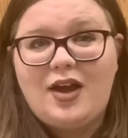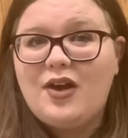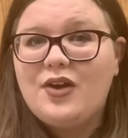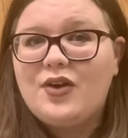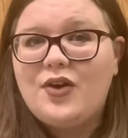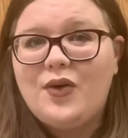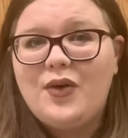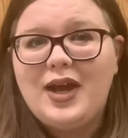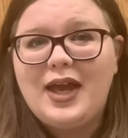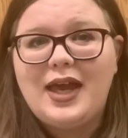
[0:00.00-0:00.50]

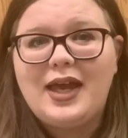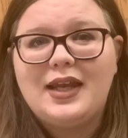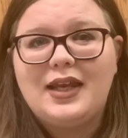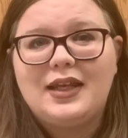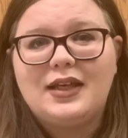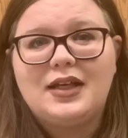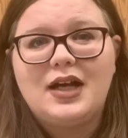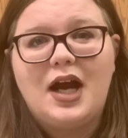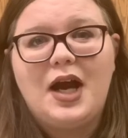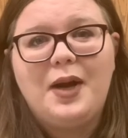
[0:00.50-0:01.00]
go ahead
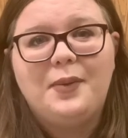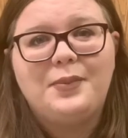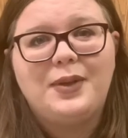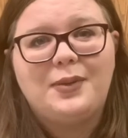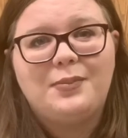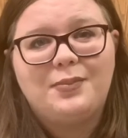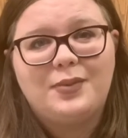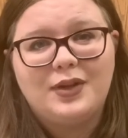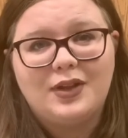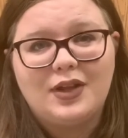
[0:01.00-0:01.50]
and
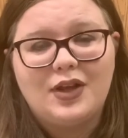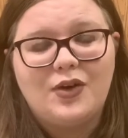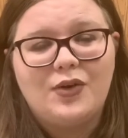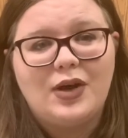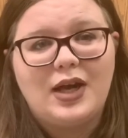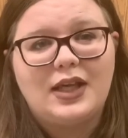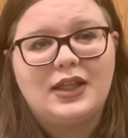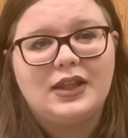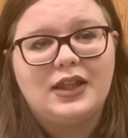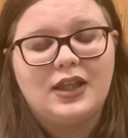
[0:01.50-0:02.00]
comment below.
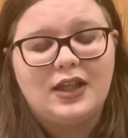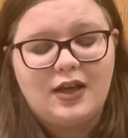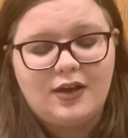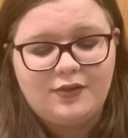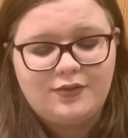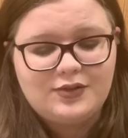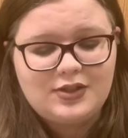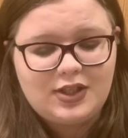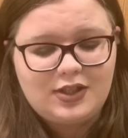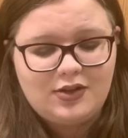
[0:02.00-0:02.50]
I'd
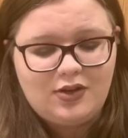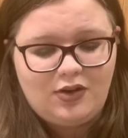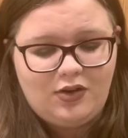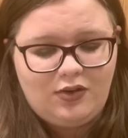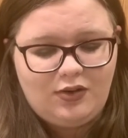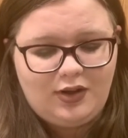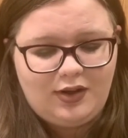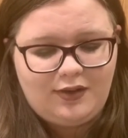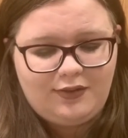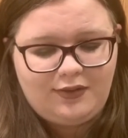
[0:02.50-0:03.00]
love to know
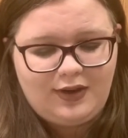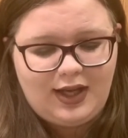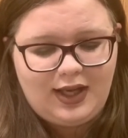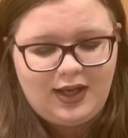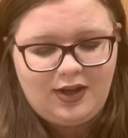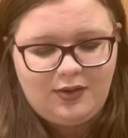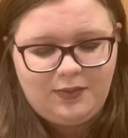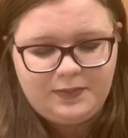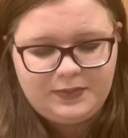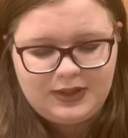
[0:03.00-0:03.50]
if I
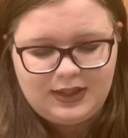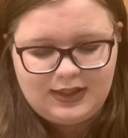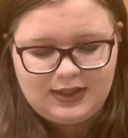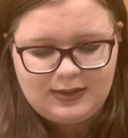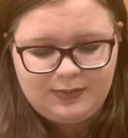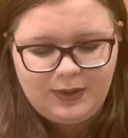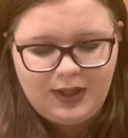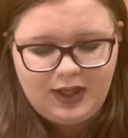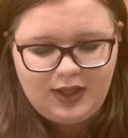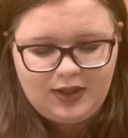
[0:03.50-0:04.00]
helped
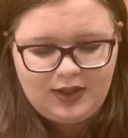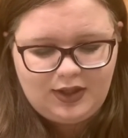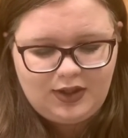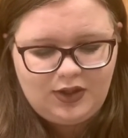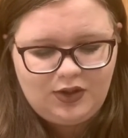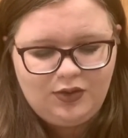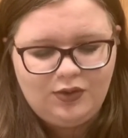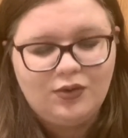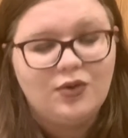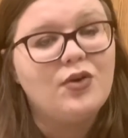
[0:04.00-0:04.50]
inspire
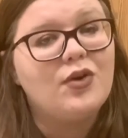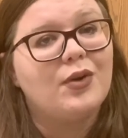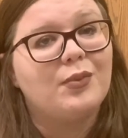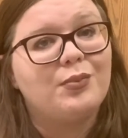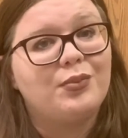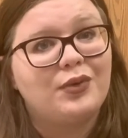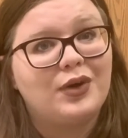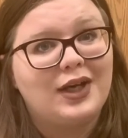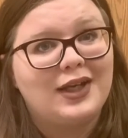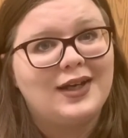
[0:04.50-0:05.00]
you or
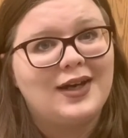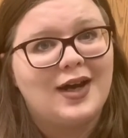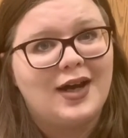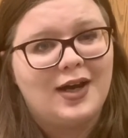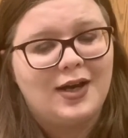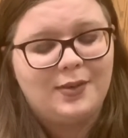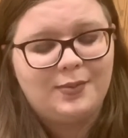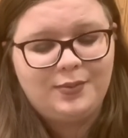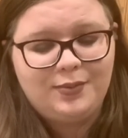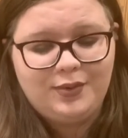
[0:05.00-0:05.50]
bring
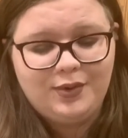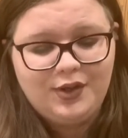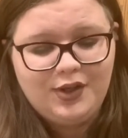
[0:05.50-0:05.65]
up